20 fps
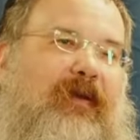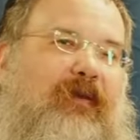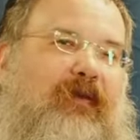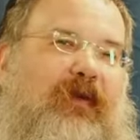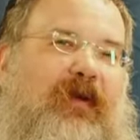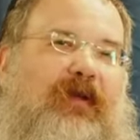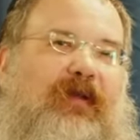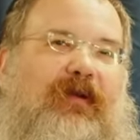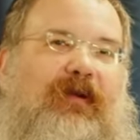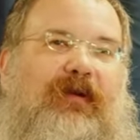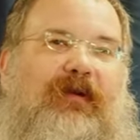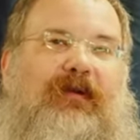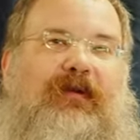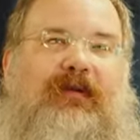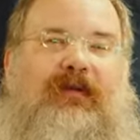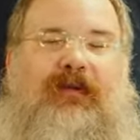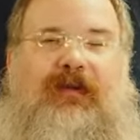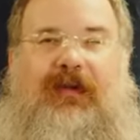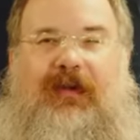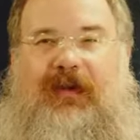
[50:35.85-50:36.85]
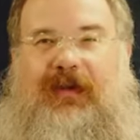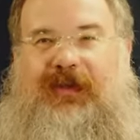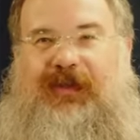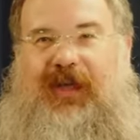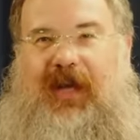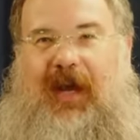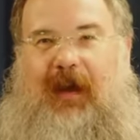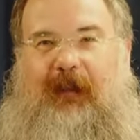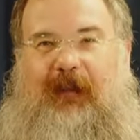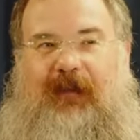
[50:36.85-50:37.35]
we learned
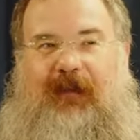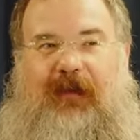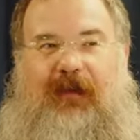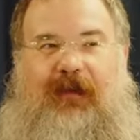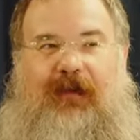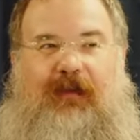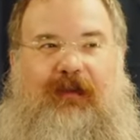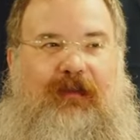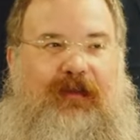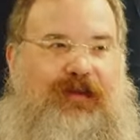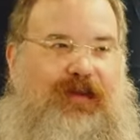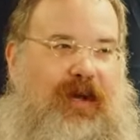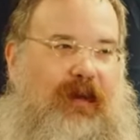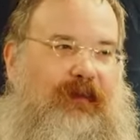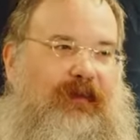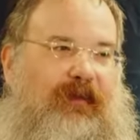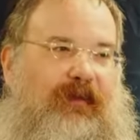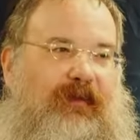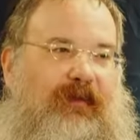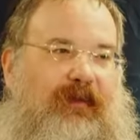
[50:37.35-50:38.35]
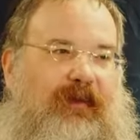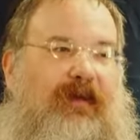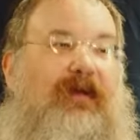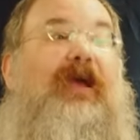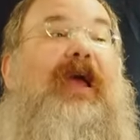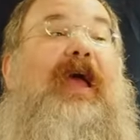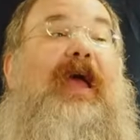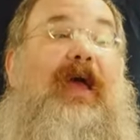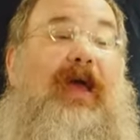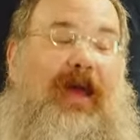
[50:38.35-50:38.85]
chapter, what chapter?
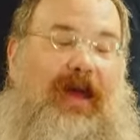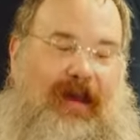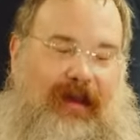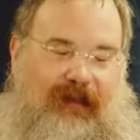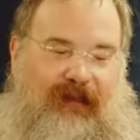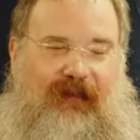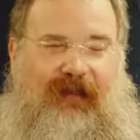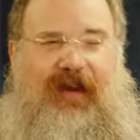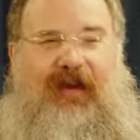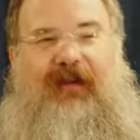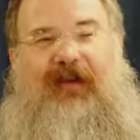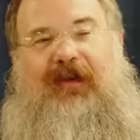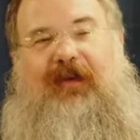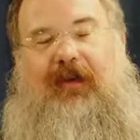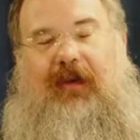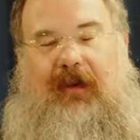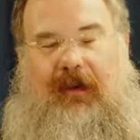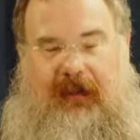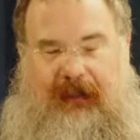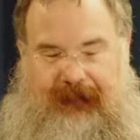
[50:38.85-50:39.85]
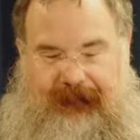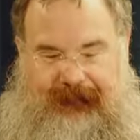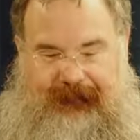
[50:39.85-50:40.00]
eight. Very good.